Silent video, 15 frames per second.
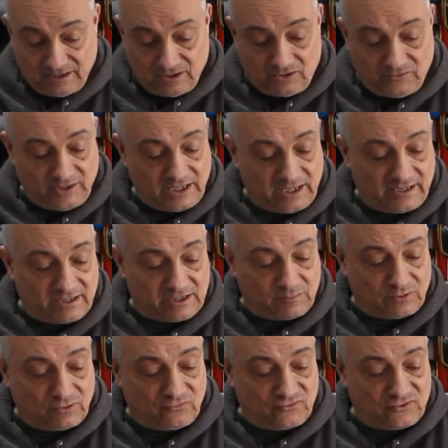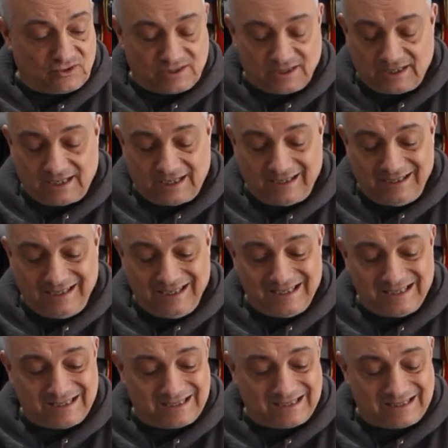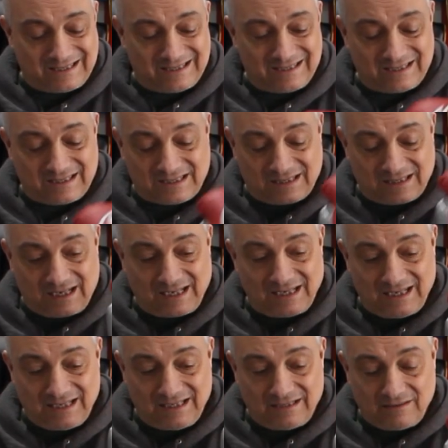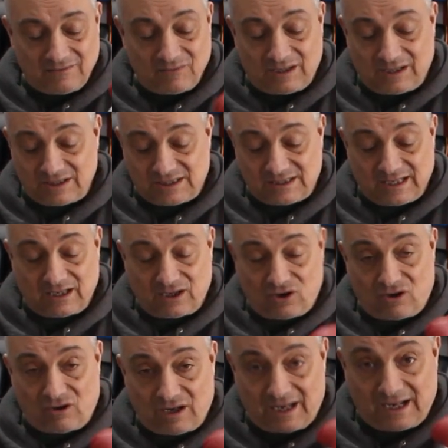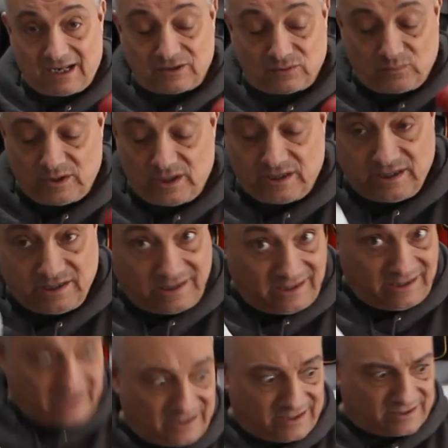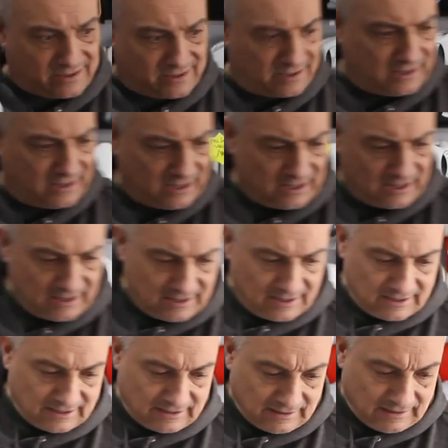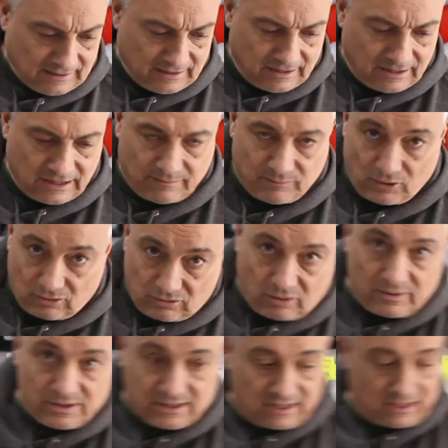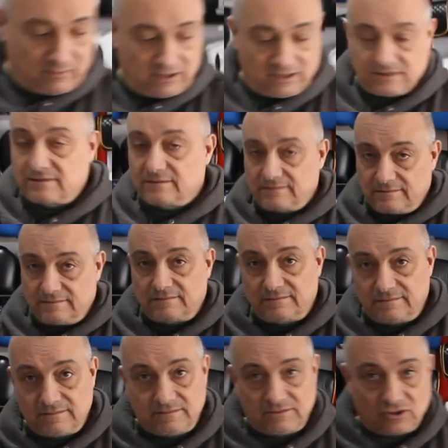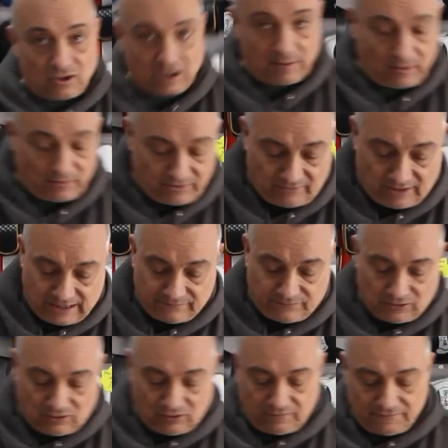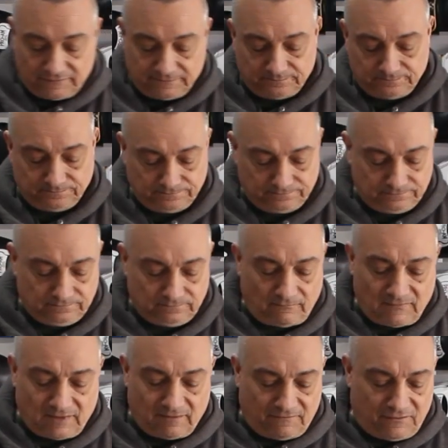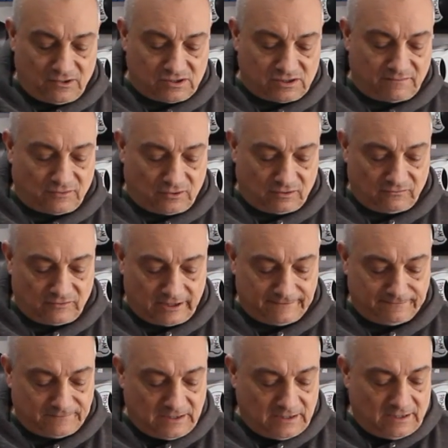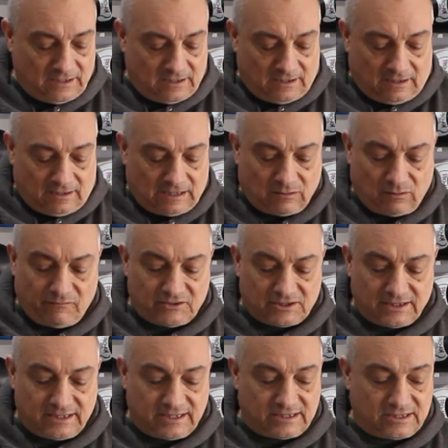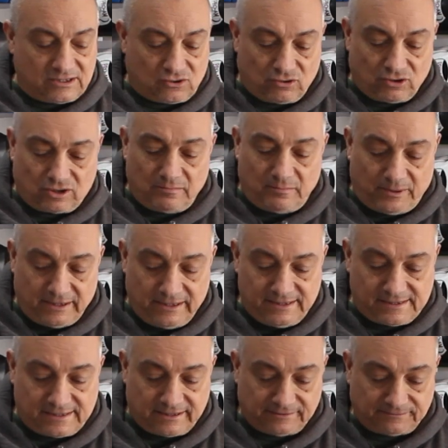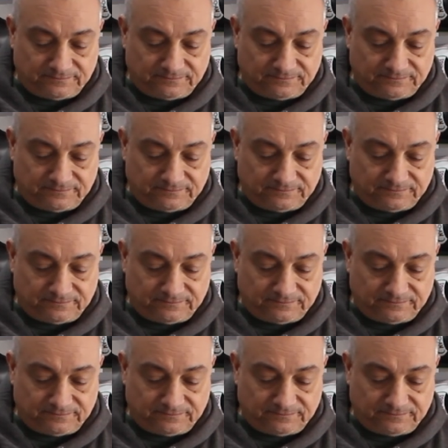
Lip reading: on the RS 100s, and this is slightly, well, I'd say a lot harder wearing than this. But I'll go into that when I talk about the rival glove. First of all, right, now obviously this is going to compete